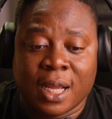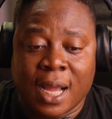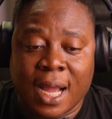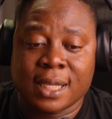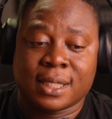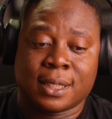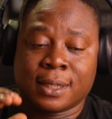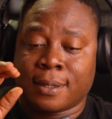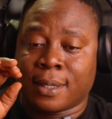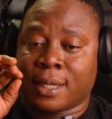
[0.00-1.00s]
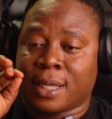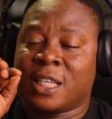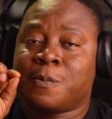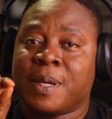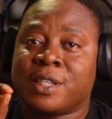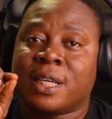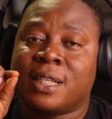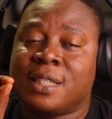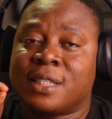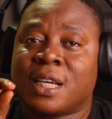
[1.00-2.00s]
has a special
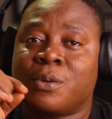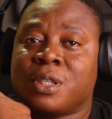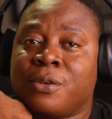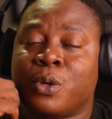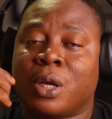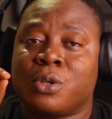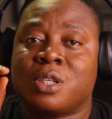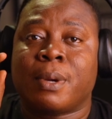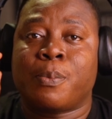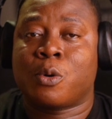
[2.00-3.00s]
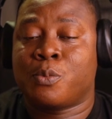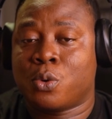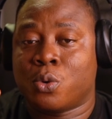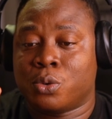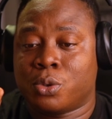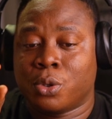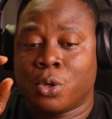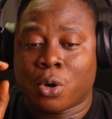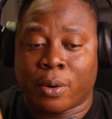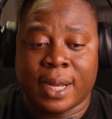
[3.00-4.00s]
discount if you are using my promo code.
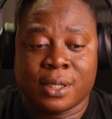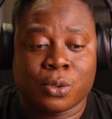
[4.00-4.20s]
All right,